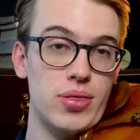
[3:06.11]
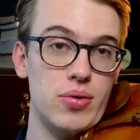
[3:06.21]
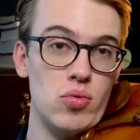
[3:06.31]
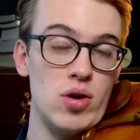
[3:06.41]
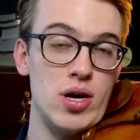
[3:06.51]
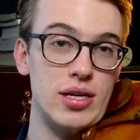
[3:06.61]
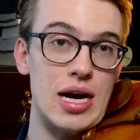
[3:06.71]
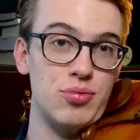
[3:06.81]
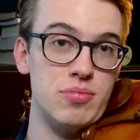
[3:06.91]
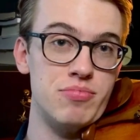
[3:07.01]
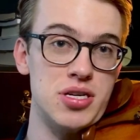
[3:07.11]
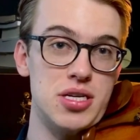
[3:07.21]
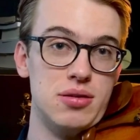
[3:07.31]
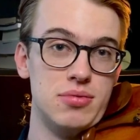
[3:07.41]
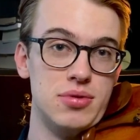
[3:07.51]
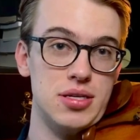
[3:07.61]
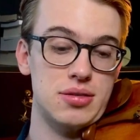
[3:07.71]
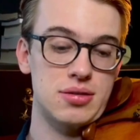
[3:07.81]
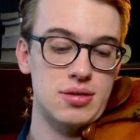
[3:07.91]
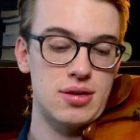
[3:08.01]
We want option B,
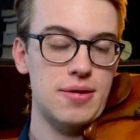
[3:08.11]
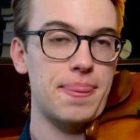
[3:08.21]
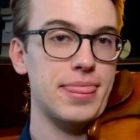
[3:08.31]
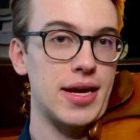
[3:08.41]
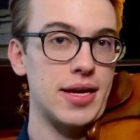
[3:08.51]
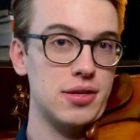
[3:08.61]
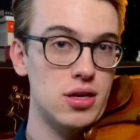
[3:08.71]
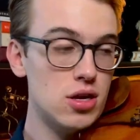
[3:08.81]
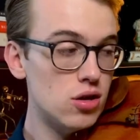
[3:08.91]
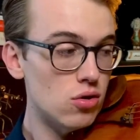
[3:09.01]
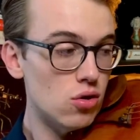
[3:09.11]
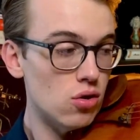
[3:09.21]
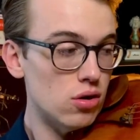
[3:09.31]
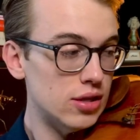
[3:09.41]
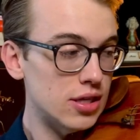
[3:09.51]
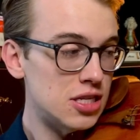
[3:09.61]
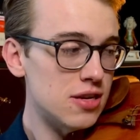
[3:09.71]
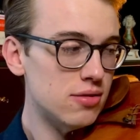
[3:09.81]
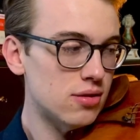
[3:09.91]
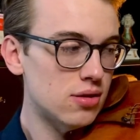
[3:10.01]
this. And let's see
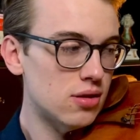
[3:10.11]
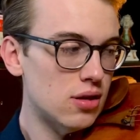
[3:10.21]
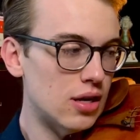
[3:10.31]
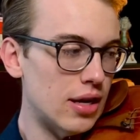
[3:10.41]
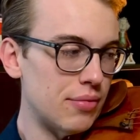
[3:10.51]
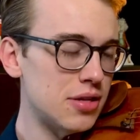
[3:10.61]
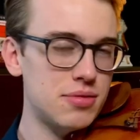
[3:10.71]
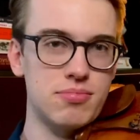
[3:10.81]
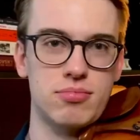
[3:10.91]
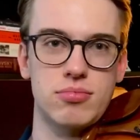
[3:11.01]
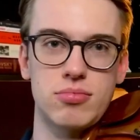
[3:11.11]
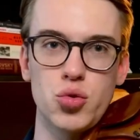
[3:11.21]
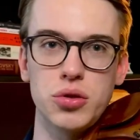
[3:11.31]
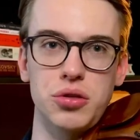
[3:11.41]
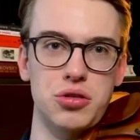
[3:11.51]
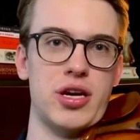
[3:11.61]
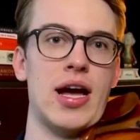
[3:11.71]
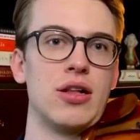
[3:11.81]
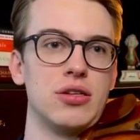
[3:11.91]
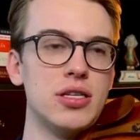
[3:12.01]
I'm gonna do a little
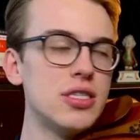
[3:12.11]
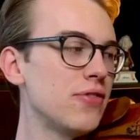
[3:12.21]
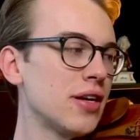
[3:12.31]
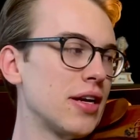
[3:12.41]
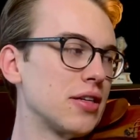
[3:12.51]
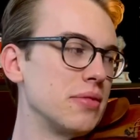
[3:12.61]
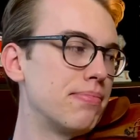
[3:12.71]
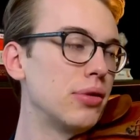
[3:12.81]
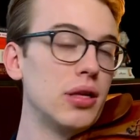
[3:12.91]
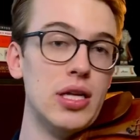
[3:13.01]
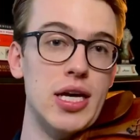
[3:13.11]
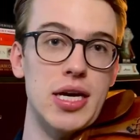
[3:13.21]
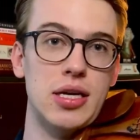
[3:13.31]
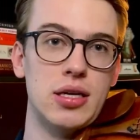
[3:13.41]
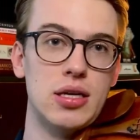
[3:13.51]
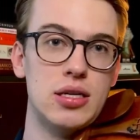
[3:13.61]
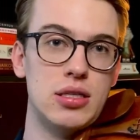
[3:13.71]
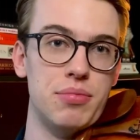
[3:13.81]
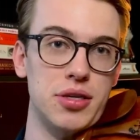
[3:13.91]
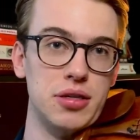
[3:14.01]
challenge. Let's see if I can actually play
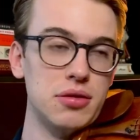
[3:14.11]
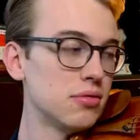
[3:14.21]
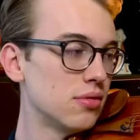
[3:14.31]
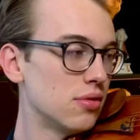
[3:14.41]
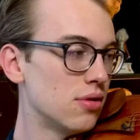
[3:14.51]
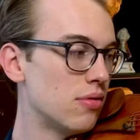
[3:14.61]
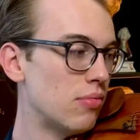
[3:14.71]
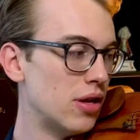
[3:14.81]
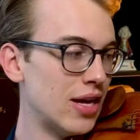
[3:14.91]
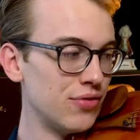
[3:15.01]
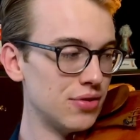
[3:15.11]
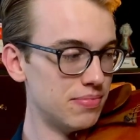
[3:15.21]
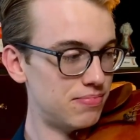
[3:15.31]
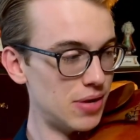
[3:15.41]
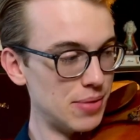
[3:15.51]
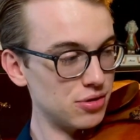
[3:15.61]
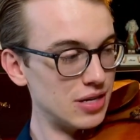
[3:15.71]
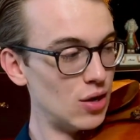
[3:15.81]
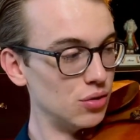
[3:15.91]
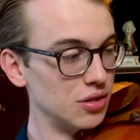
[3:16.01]
something while having the paper
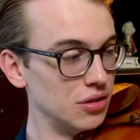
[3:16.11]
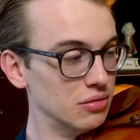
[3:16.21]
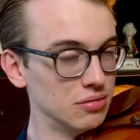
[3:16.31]
towel here.